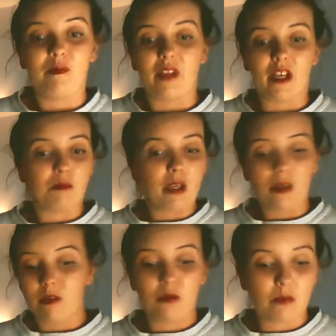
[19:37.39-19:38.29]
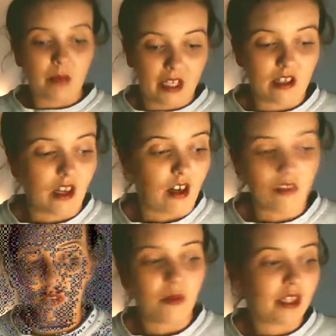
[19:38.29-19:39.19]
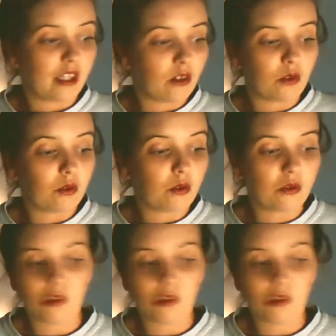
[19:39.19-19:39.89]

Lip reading: and maybe if we make enough, we can all